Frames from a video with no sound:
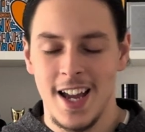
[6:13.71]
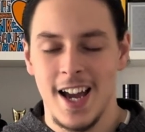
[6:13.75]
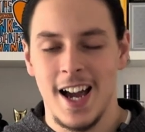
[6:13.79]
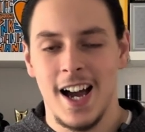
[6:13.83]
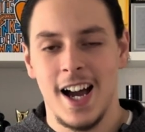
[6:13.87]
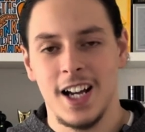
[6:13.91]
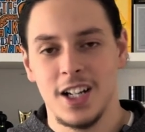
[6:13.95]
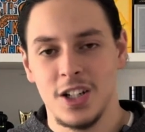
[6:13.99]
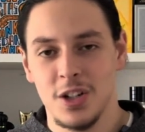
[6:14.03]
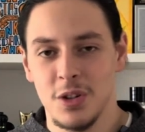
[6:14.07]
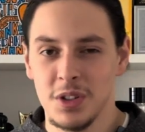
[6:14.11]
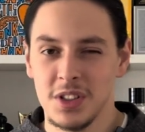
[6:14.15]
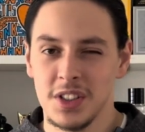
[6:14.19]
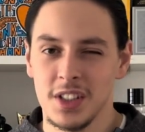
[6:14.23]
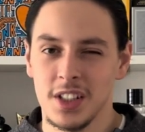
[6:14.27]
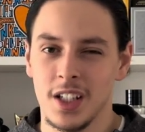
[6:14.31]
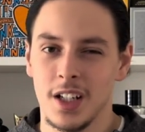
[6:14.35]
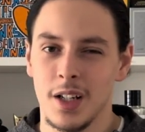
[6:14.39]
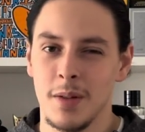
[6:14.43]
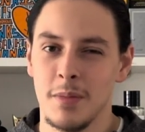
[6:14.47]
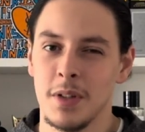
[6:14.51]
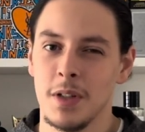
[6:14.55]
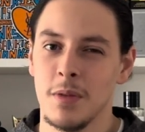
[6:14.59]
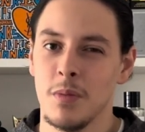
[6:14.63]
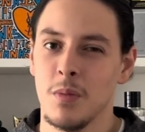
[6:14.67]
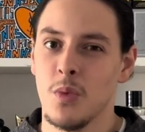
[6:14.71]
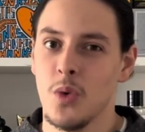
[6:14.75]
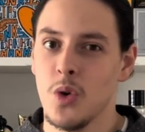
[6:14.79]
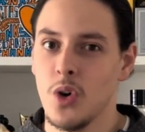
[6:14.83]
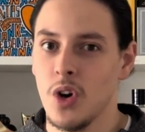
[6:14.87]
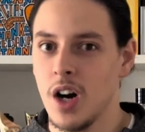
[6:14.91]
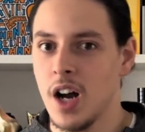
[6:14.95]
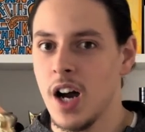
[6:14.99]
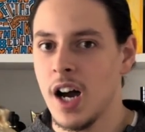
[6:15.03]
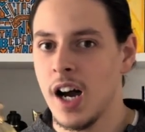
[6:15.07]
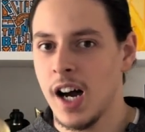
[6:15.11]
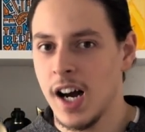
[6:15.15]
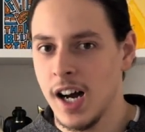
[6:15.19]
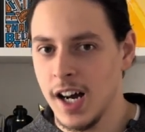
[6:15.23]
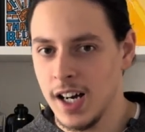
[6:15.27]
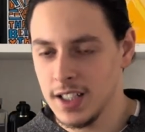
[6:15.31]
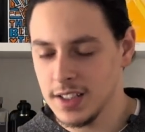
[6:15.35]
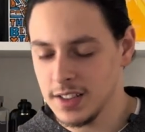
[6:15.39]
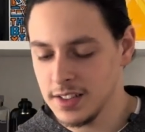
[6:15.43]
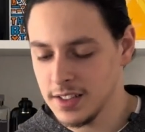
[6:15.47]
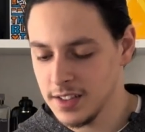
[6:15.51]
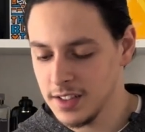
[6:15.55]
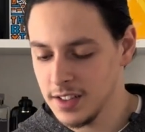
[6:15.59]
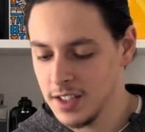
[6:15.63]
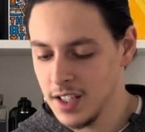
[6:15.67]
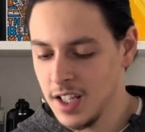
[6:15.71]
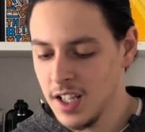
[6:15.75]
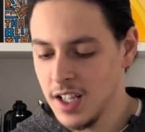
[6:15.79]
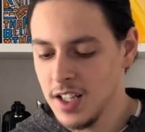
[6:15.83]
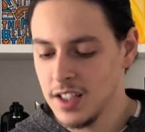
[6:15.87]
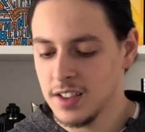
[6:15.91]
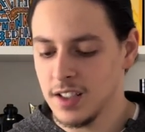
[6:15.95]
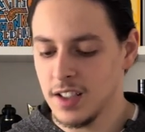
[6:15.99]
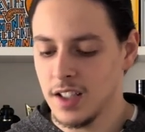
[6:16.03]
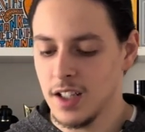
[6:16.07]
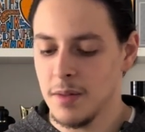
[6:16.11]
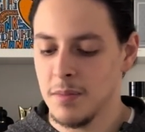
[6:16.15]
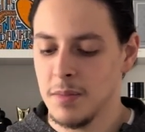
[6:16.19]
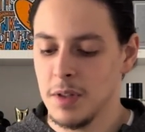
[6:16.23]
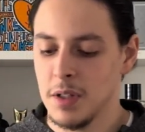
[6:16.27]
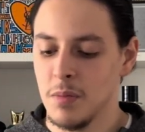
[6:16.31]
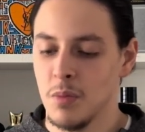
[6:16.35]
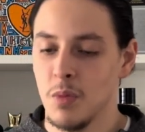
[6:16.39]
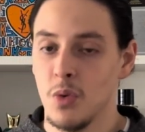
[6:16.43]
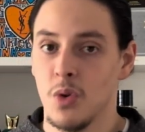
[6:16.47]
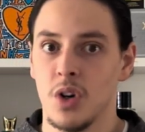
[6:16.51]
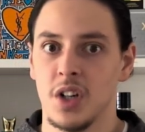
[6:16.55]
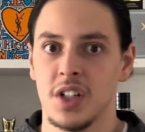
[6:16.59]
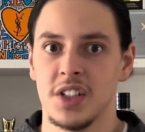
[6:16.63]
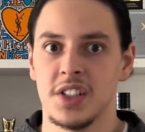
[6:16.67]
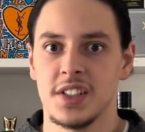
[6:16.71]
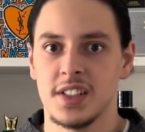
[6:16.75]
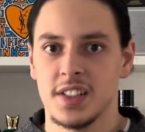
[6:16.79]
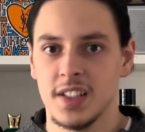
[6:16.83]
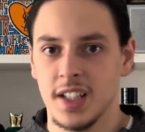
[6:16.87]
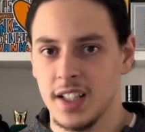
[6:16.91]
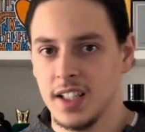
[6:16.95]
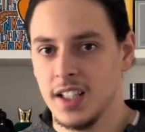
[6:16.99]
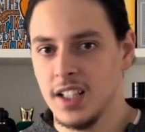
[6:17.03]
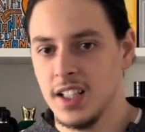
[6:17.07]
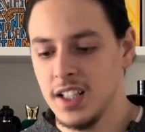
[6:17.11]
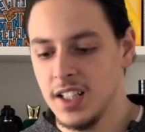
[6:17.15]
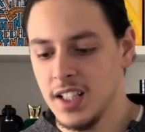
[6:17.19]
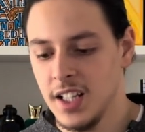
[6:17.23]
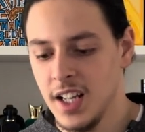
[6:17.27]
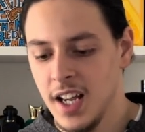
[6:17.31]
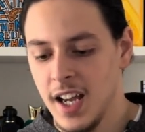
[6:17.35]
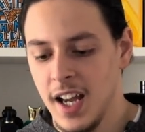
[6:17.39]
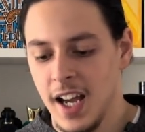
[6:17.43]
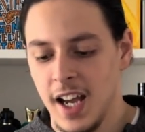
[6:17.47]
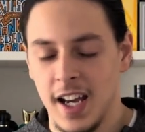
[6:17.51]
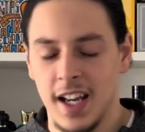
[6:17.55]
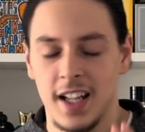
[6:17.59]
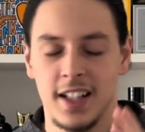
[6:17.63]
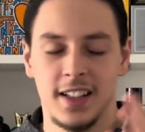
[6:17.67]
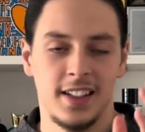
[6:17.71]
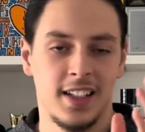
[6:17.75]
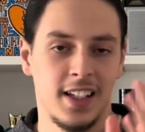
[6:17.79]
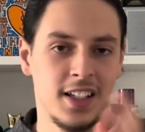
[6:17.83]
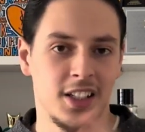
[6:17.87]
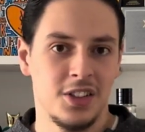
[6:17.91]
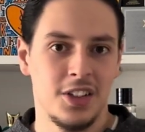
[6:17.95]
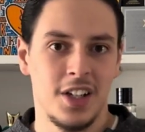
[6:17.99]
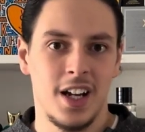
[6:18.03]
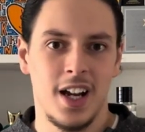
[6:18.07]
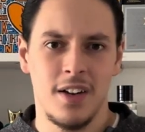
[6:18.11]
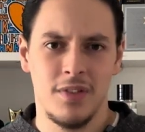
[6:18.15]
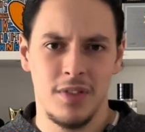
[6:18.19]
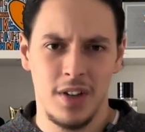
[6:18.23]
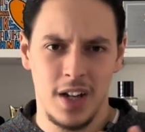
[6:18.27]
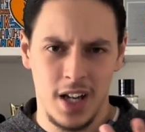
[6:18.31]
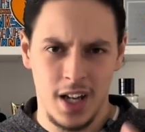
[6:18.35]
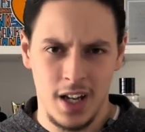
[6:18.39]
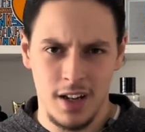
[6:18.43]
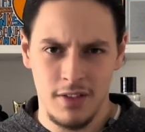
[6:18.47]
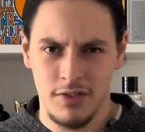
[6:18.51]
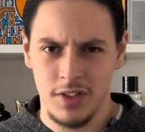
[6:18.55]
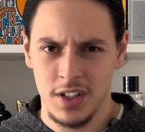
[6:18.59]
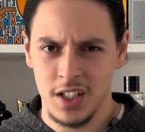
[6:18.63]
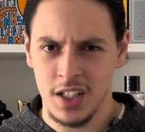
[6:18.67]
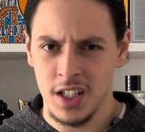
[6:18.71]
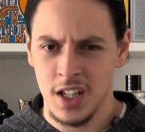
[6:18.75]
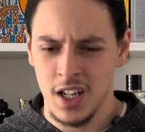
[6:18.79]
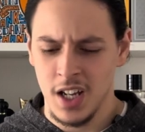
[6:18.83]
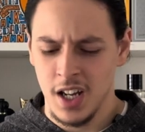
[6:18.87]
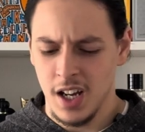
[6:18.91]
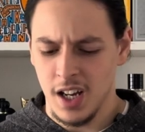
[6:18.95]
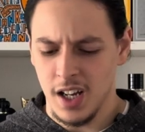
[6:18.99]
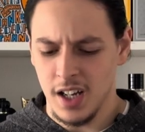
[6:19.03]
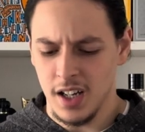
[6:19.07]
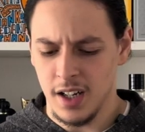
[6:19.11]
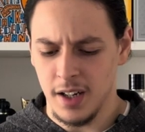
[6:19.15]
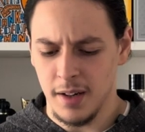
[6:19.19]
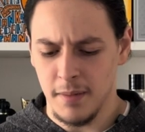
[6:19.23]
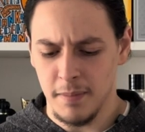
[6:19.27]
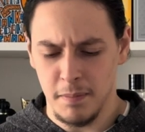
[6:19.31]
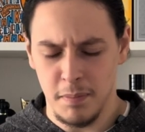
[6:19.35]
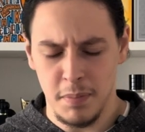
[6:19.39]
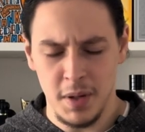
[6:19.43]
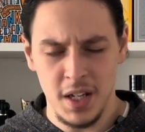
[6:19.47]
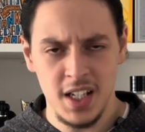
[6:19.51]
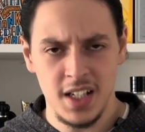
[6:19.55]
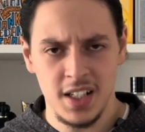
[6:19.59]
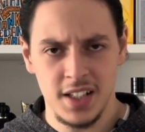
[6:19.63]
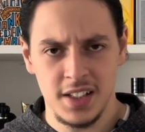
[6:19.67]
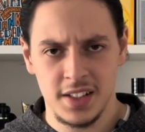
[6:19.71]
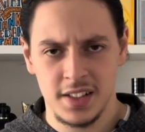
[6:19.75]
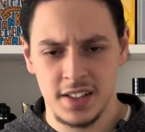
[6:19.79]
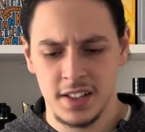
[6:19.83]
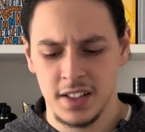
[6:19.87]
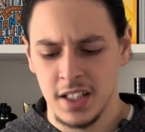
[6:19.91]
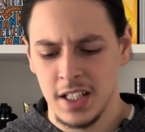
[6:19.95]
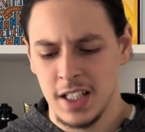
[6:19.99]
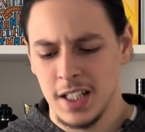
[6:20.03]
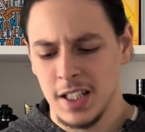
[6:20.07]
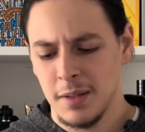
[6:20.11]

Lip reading: I know it's gonna be more hot, it's gonna be more sunny, and then you have a heavy base.